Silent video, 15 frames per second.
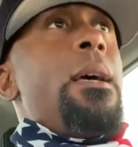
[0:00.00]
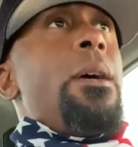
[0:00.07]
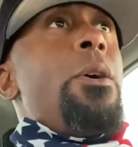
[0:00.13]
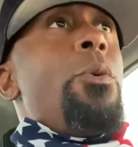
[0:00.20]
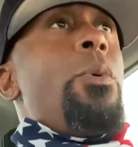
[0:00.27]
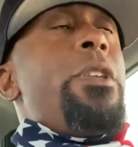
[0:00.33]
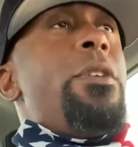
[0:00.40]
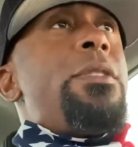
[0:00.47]

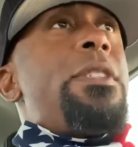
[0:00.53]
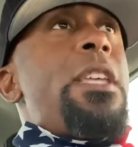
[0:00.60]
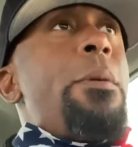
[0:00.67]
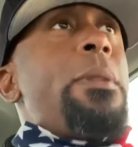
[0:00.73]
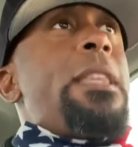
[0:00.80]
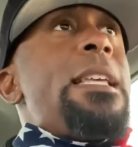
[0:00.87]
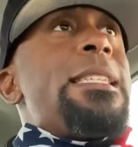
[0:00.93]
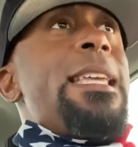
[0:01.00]
when you see
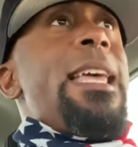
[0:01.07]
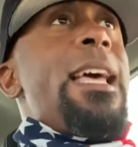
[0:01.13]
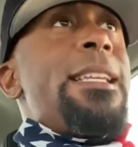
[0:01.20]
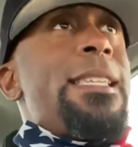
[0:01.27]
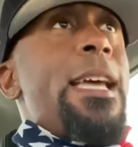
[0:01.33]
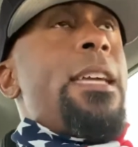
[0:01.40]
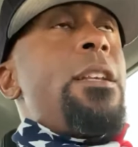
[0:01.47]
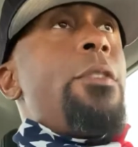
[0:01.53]
what these
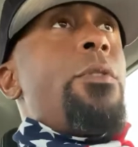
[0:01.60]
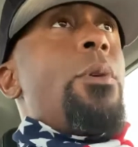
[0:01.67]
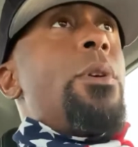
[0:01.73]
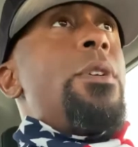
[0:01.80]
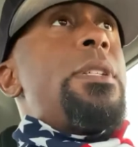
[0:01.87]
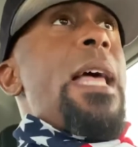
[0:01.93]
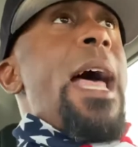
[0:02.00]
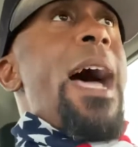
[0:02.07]
executive
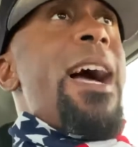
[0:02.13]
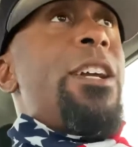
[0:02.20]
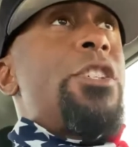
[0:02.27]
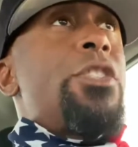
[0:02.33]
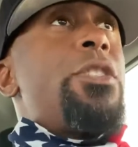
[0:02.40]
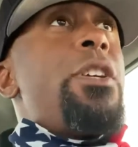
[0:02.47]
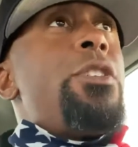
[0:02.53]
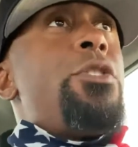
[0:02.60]
orders
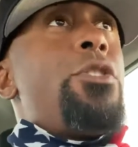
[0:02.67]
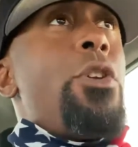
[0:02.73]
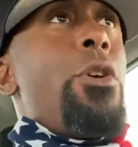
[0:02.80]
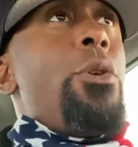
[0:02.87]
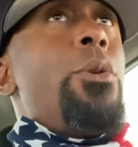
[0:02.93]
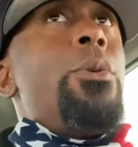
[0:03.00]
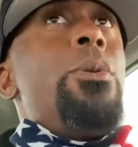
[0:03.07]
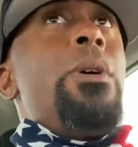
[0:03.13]
actually
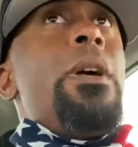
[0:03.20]
do